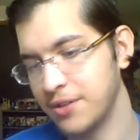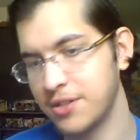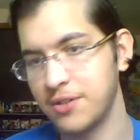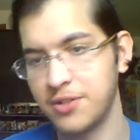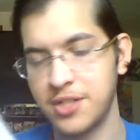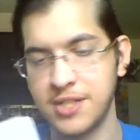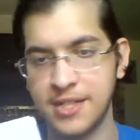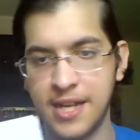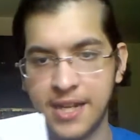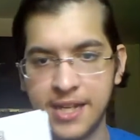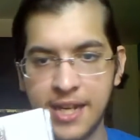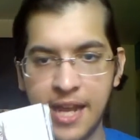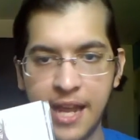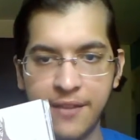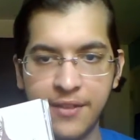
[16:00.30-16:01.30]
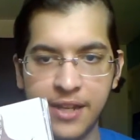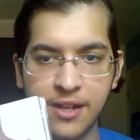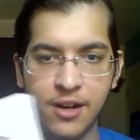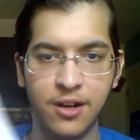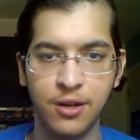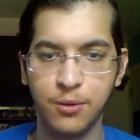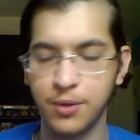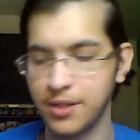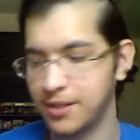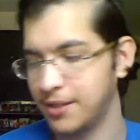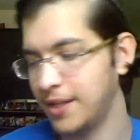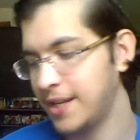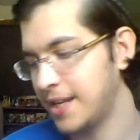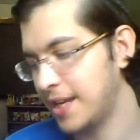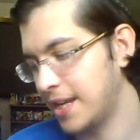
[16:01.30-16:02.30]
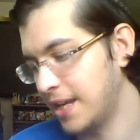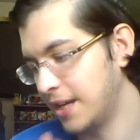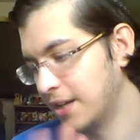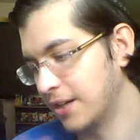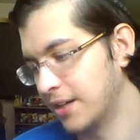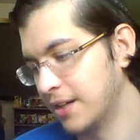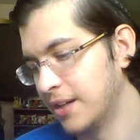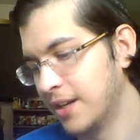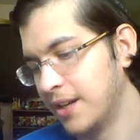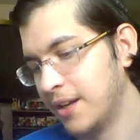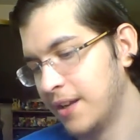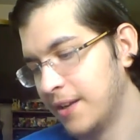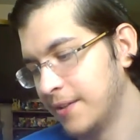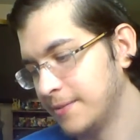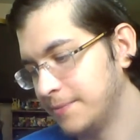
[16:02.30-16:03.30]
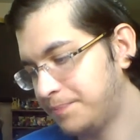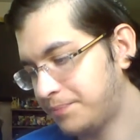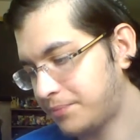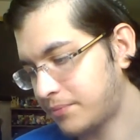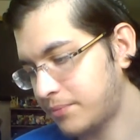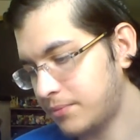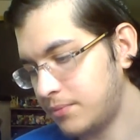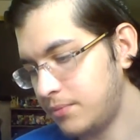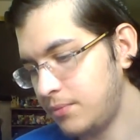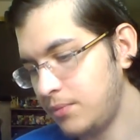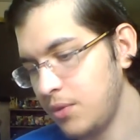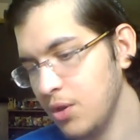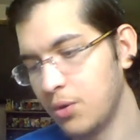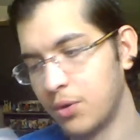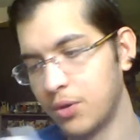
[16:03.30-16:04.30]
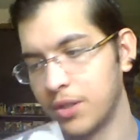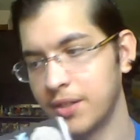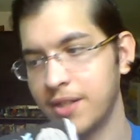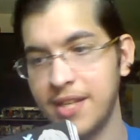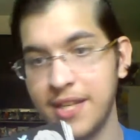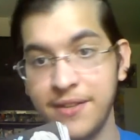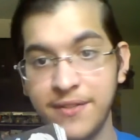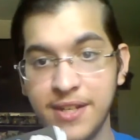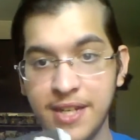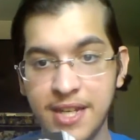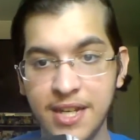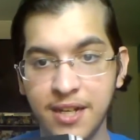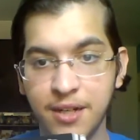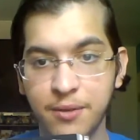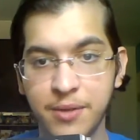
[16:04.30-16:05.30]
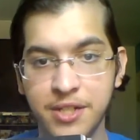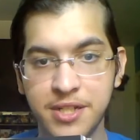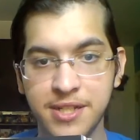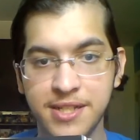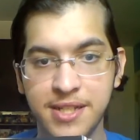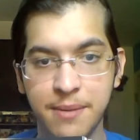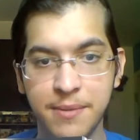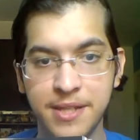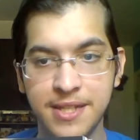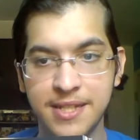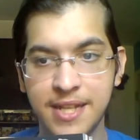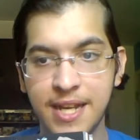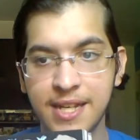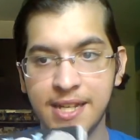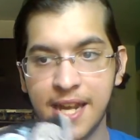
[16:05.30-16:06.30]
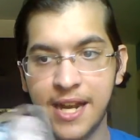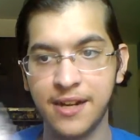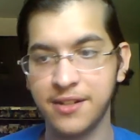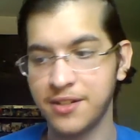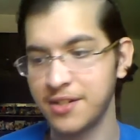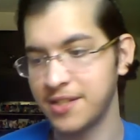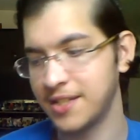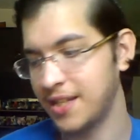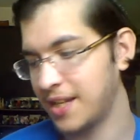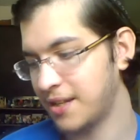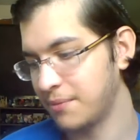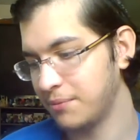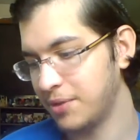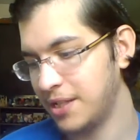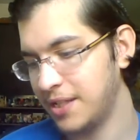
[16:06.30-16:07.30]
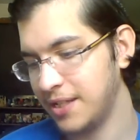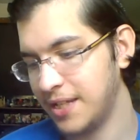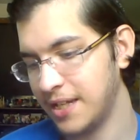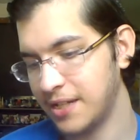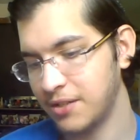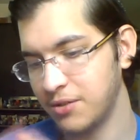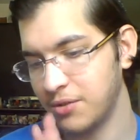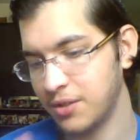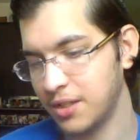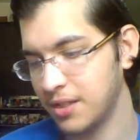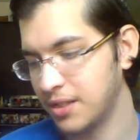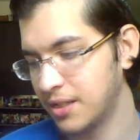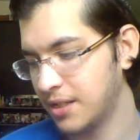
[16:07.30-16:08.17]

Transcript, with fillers: so she's not going to have, like, artwork like here. Or even here, which is some of the side characters, and they completely ignore